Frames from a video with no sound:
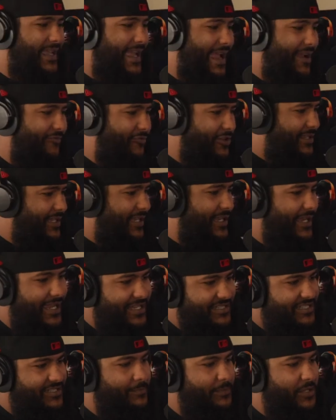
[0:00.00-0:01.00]
everything
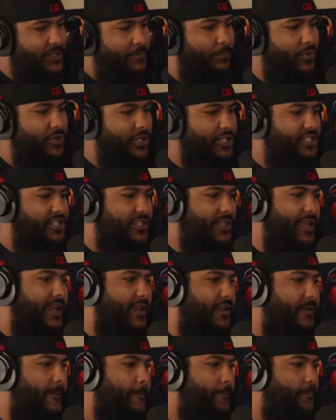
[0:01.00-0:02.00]
has to be pushed
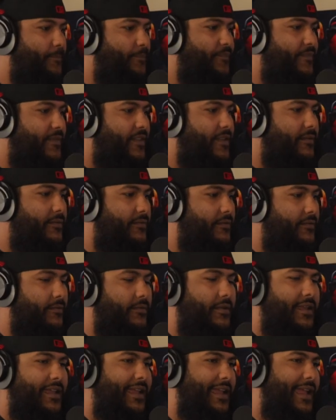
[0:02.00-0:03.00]
like
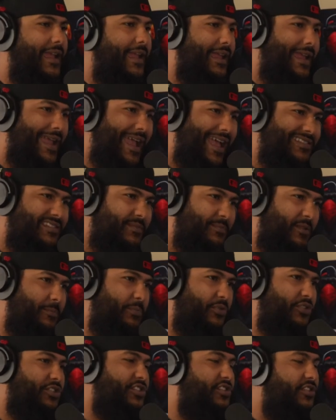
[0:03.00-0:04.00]
it, it, has to be
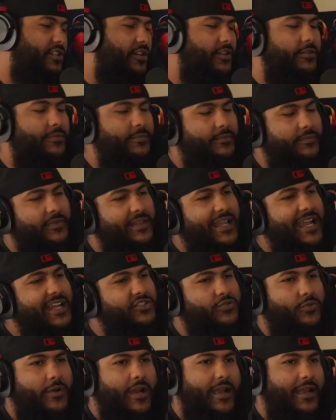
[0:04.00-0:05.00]
pushed on them.
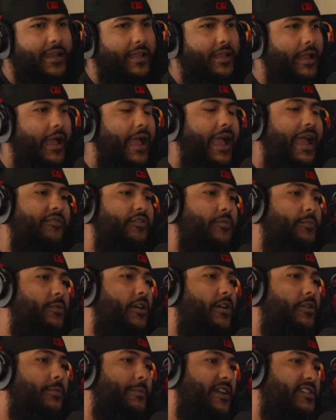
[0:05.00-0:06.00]
That's why I, I have the
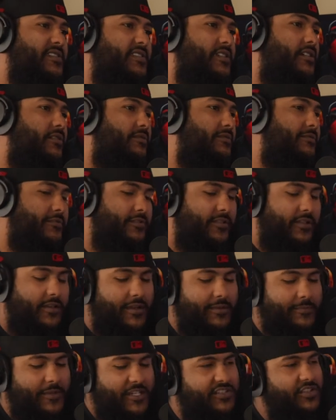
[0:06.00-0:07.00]
problem myself. You
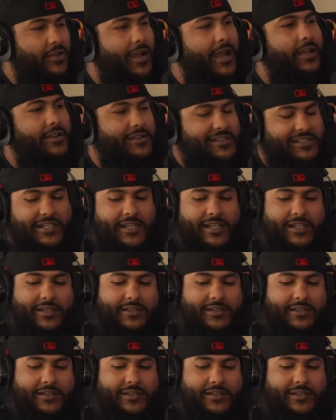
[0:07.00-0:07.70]
yeah, I mean, so I understand